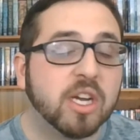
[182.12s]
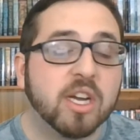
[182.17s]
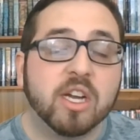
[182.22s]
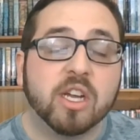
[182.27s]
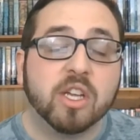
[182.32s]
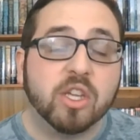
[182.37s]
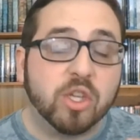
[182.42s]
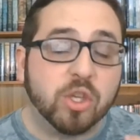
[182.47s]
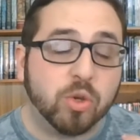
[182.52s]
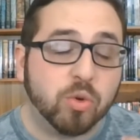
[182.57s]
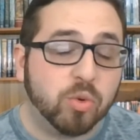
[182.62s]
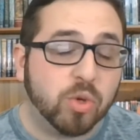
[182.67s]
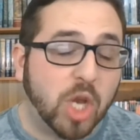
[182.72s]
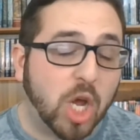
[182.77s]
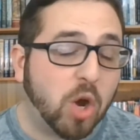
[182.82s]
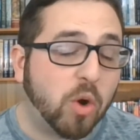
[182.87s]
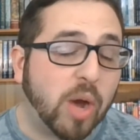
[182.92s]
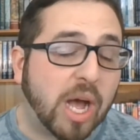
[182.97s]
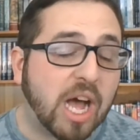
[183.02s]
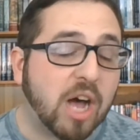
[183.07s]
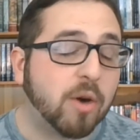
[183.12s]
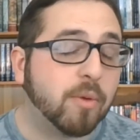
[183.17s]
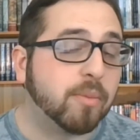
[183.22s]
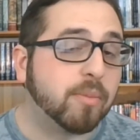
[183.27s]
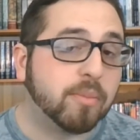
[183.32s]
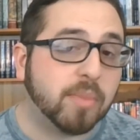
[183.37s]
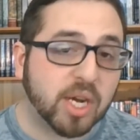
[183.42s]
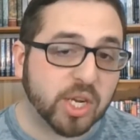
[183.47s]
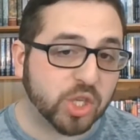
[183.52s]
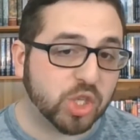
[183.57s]
you know how
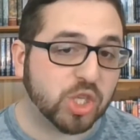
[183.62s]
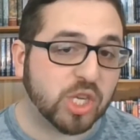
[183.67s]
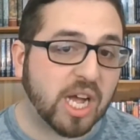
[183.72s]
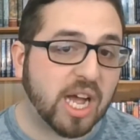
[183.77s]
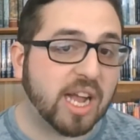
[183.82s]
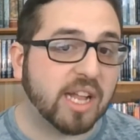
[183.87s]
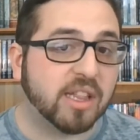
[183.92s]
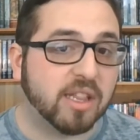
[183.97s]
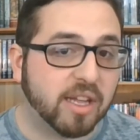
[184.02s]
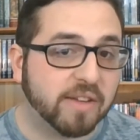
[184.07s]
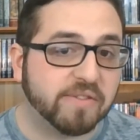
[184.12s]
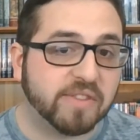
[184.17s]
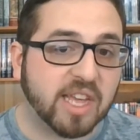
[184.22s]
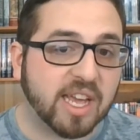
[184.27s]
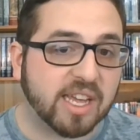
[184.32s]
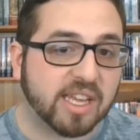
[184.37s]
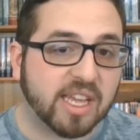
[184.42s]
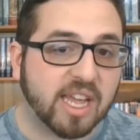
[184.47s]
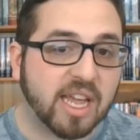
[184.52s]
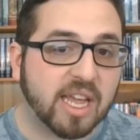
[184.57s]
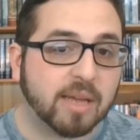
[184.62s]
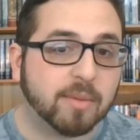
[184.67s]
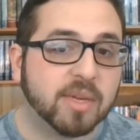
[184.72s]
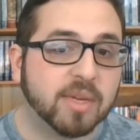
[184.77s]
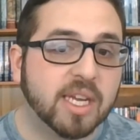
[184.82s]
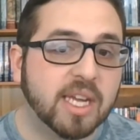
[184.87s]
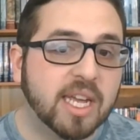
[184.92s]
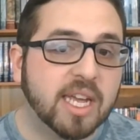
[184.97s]
much I love that game.